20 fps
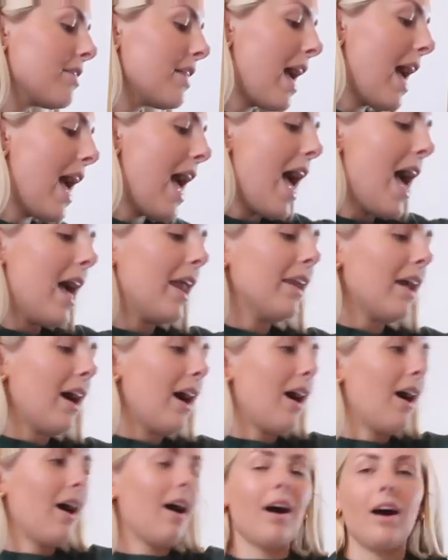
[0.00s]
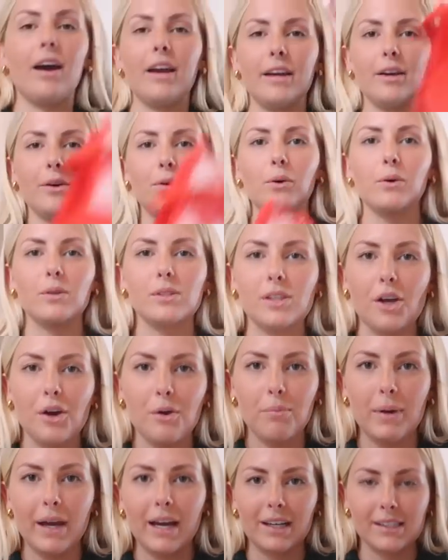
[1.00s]
then I
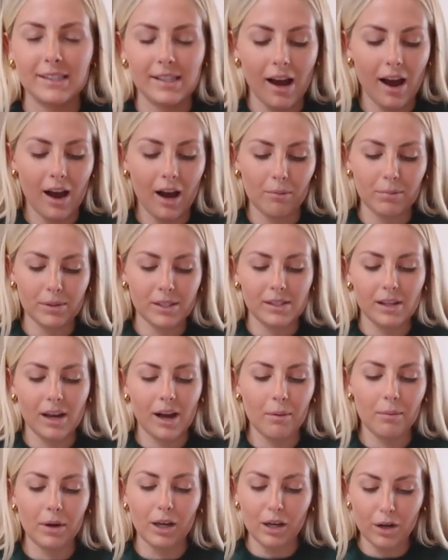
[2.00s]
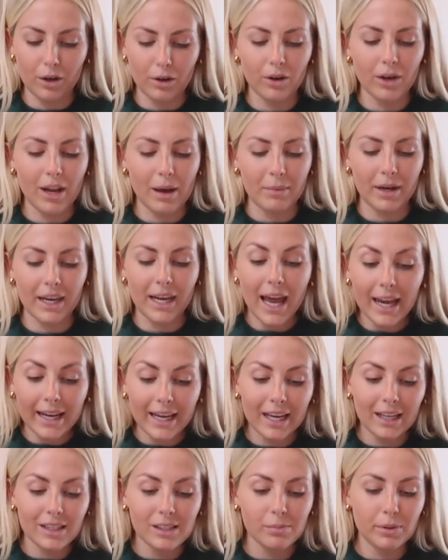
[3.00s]
also picked her up some Lululemon
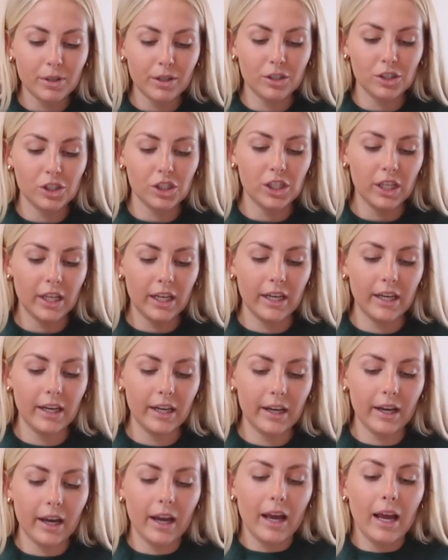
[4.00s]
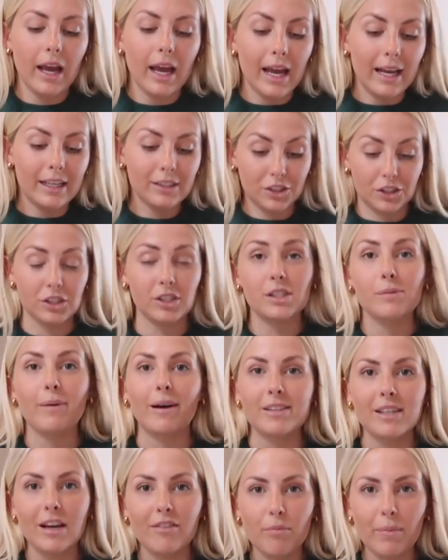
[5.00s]
leggings because she is just
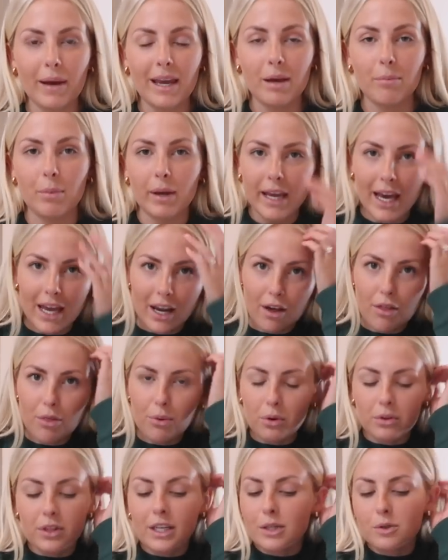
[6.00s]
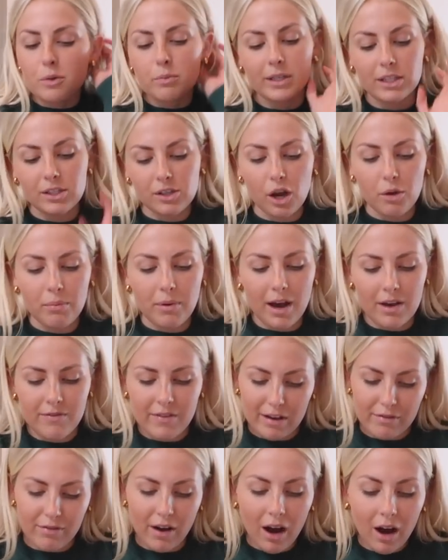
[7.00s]
about to have a baby, and I thought these would be so
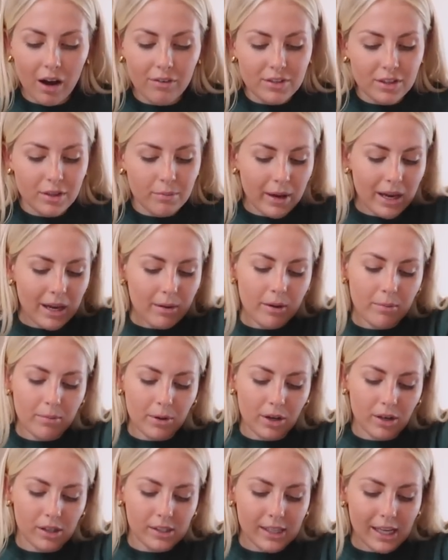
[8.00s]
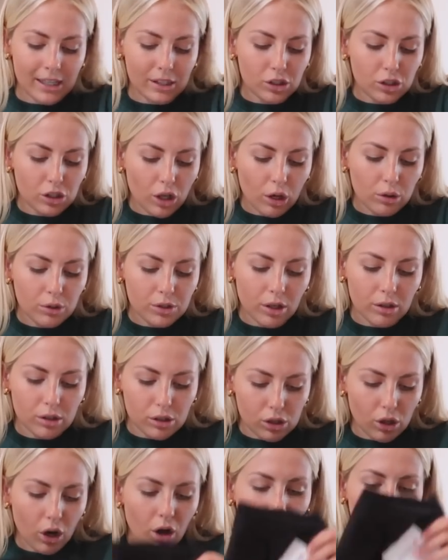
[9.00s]
perfect for after the baby because they're so, so
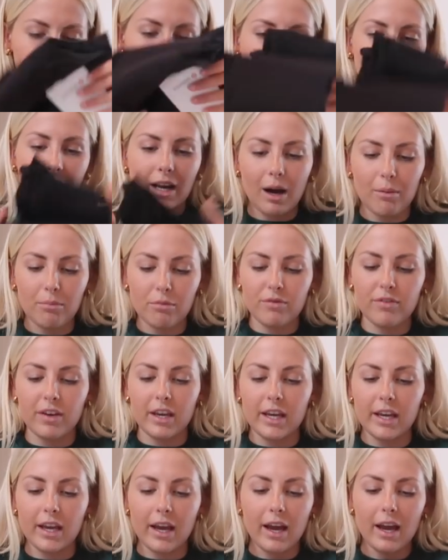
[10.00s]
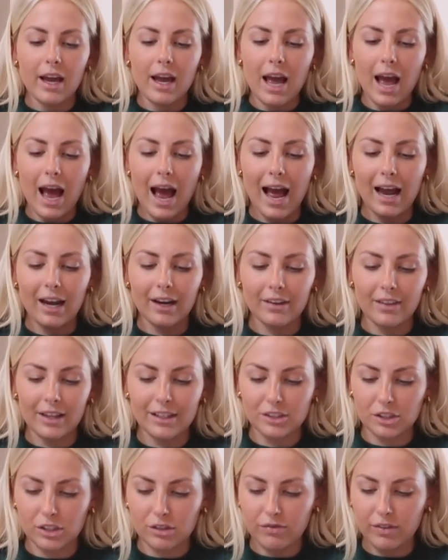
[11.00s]
soft and comfy and
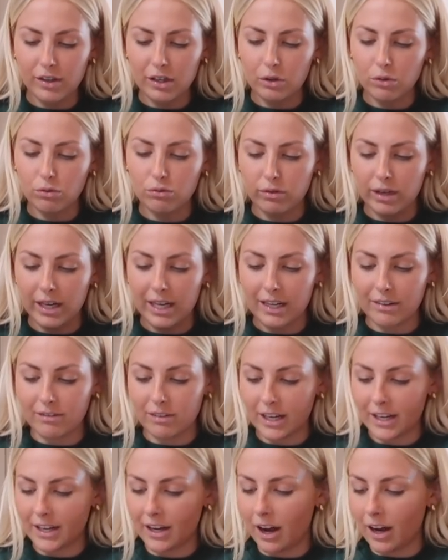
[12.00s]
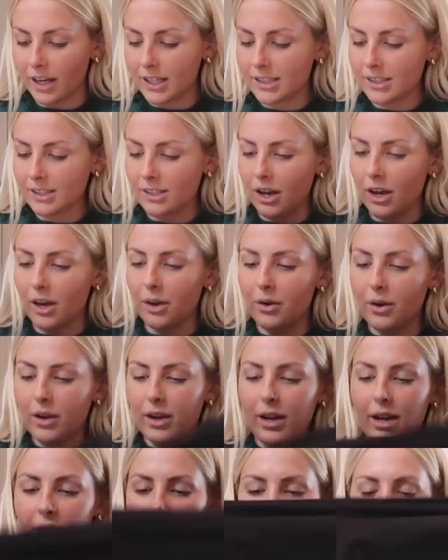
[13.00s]
they just feel really, really nice. So
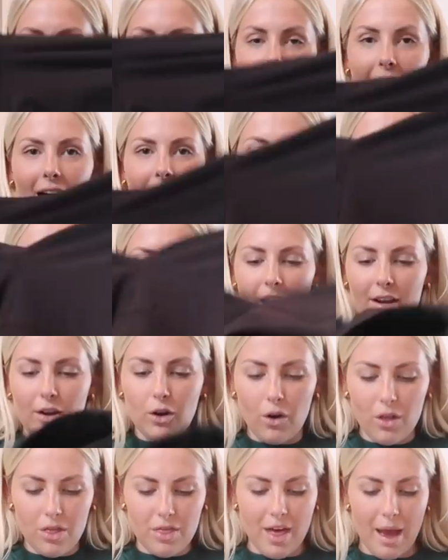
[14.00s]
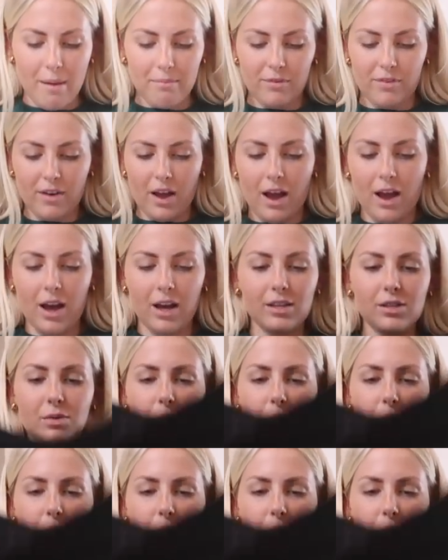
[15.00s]
yeah, I got them for her